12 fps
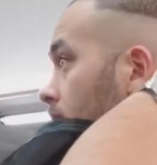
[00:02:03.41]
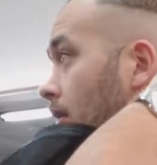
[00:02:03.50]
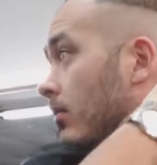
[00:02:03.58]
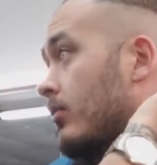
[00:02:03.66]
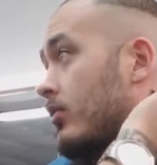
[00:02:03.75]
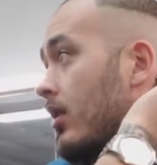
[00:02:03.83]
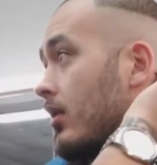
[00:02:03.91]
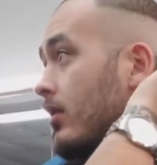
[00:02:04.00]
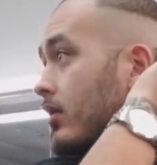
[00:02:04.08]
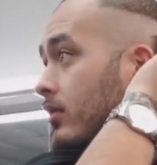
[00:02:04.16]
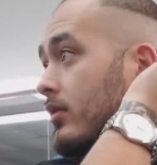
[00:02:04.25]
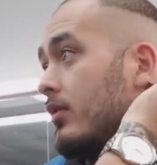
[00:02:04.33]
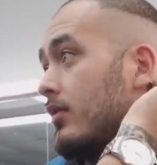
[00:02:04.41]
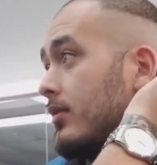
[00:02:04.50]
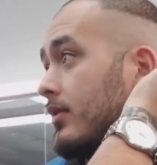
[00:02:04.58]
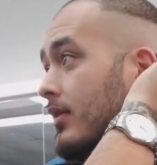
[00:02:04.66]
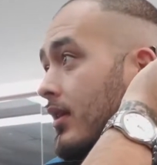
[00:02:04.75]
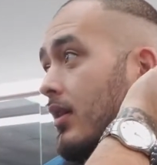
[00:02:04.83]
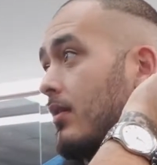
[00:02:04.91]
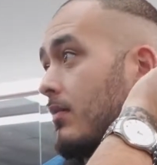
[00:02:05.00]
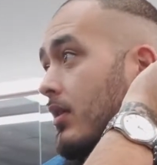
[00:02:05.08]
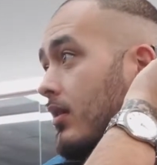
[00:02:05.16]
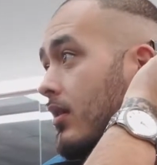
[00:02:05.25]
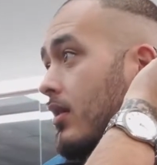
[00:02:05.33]
I'm gonna try to hurry up because I got
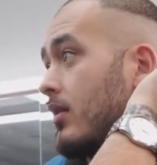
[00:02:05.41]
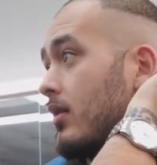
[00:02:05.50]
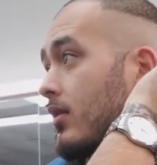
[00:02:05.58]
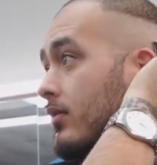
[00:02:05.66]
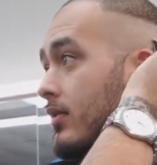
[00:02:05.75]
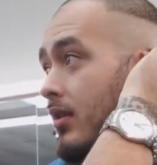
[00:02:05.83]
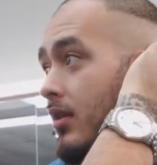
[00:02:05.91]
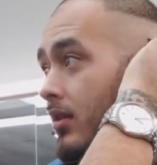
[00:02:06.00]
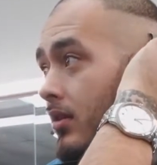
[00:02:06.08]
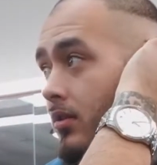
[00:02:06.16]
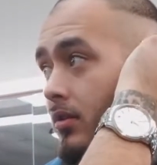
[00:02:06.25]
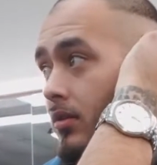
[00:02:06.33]
my client outside.